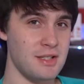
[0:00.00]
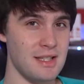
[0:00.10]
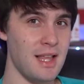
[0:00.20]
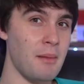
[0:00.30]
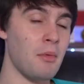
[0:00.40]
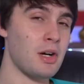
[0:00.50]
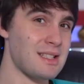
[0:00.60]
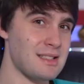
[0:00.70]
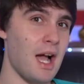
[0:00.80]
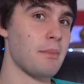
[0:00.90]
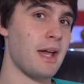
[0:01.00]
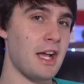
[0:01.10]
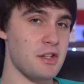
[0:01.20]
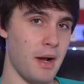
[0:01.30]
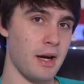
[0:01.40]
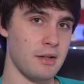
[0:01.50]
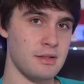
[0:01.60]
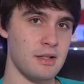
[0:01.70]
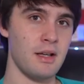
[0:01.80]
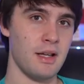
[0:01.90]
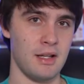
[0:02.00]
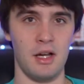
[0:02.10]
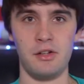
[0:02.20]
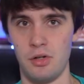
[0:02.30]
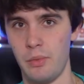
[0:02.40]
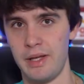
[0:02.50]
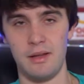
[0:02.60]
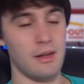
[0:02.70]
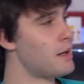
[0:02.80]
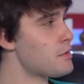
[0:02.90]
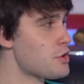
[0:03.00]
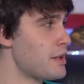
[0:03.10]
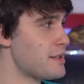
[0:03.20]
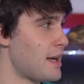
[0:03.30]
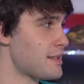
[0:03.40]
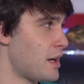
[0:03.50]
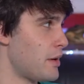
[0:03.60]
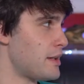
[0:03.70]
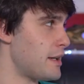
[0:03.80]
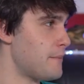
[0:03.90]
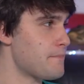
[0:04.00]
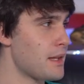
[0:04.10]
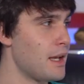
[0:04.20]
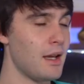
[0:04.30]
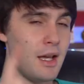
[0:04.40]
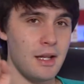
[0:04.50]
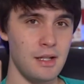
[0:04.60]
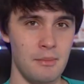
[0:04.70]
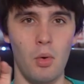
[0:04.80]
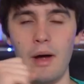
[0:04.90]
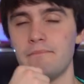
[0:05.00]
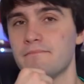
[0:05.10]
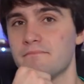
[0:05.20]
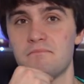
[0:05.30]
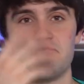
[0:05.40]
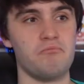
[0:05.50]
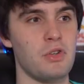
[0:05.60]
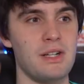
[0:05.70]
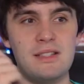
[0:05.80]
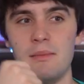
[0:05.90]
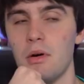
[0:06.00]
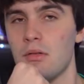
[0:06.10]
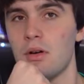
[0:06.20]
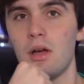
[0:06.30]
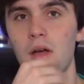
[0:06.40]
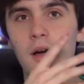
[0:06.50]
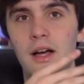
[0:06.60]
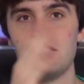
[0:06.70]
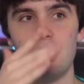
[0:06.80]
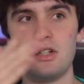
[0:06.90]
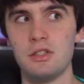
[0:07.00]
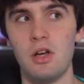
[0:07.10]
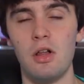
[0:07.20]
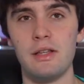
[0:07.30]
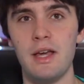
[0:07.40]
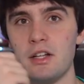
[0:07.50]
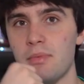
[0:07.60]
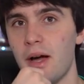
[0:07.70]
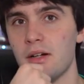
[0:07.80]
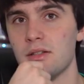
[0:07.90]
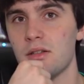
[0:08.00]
in that market's top cash buyers in under a week. And I'm going to show you exactly how I did it. Number one, pretty simple. I started just calling cash buyers.